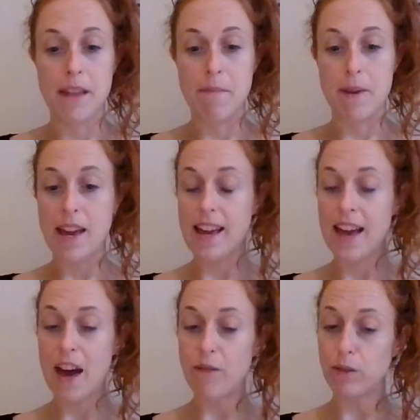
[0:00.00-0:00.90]
"Be
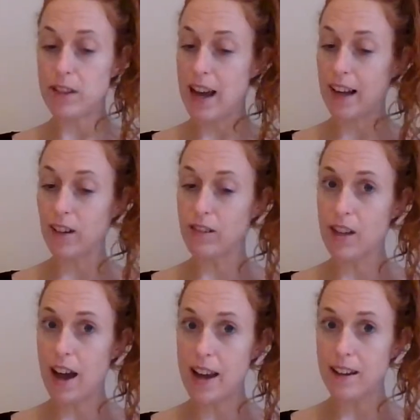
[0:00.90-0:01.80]
careful to hang on
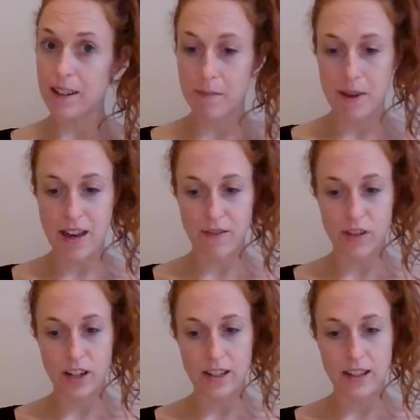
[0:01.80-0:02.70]
tight," the
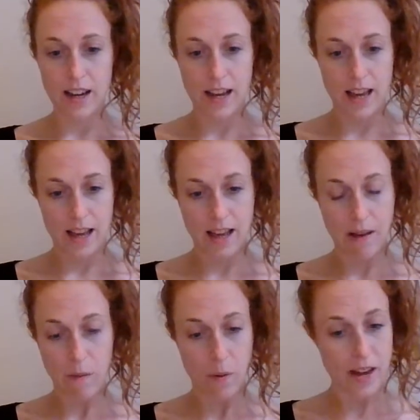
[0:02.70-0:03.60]
BFG said.
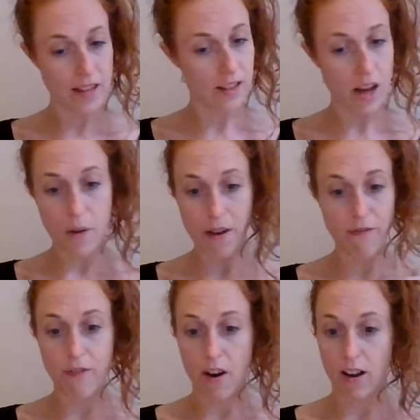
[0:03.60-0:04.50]
"We's going
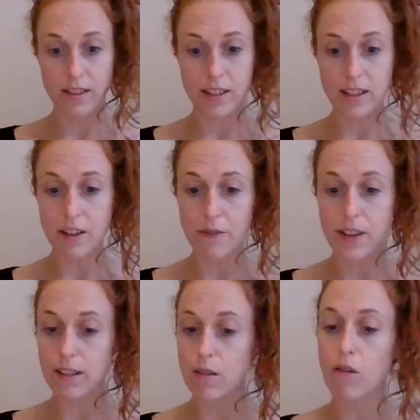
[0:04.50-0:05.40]
fast as a
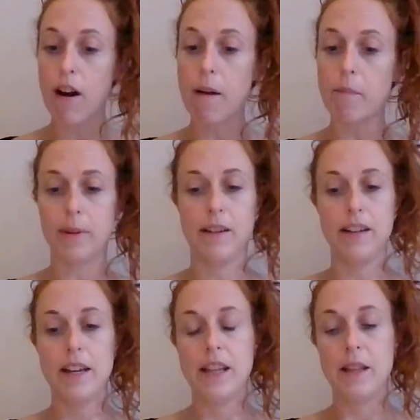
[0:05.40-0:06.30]
fizzle crop."
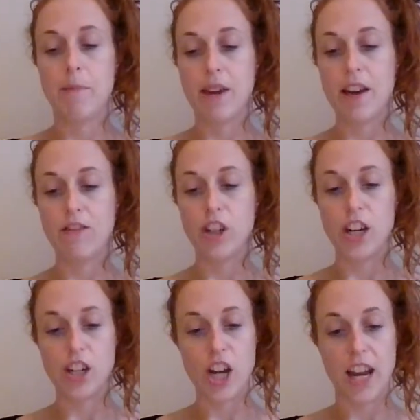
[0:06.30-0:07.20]
The
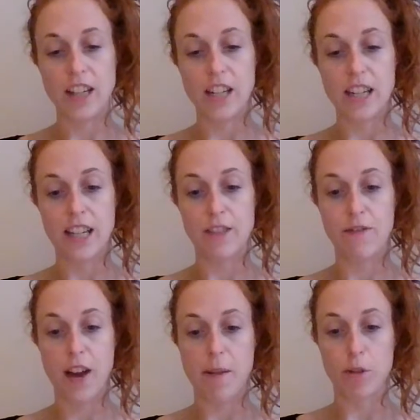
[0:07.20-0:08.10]
BFG changed into his
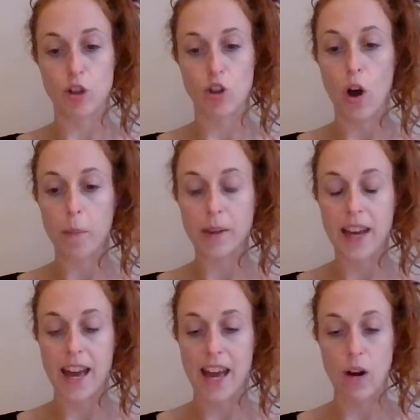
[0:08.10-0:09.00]
famous top
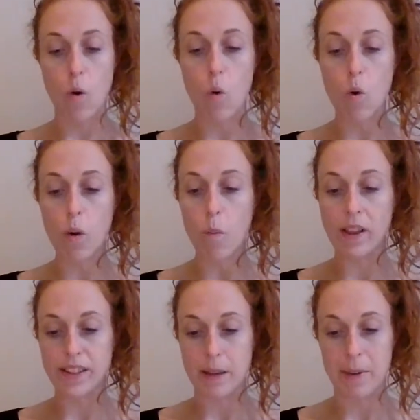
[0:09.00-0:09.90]
gear, and all at
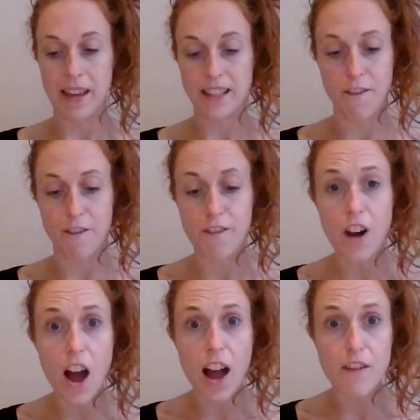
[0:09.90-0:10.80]
once he began to
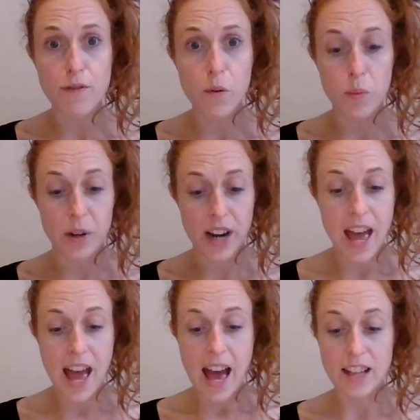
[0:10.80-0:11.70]
fly forward
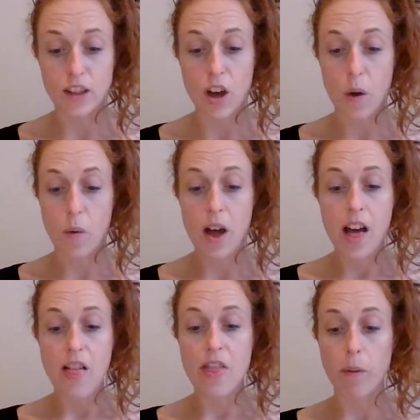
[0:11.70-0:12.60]
as though
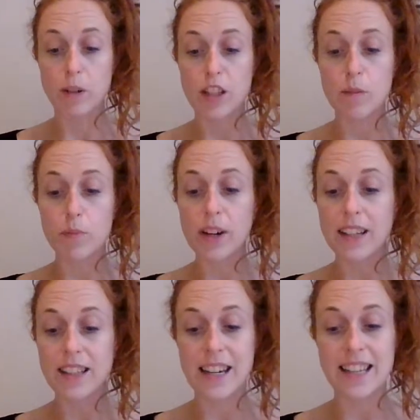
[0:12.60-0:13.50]
there were
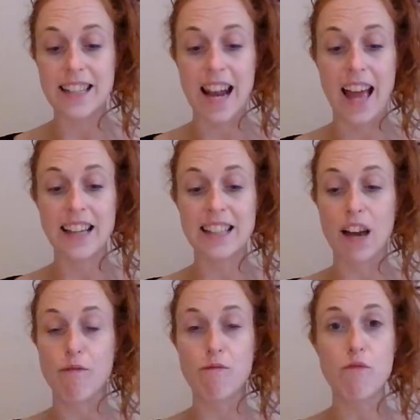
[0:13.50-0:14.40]
springs in his legs
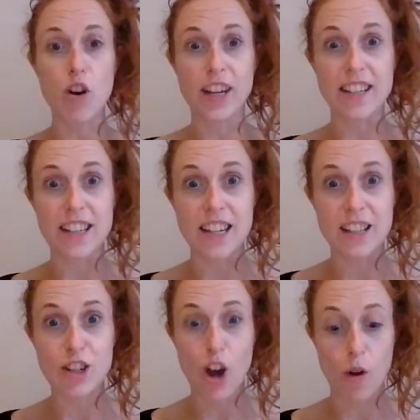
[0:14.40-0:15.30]
and rockets in his
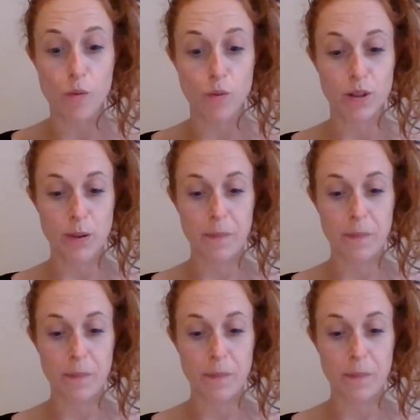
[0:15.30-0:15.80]
toes.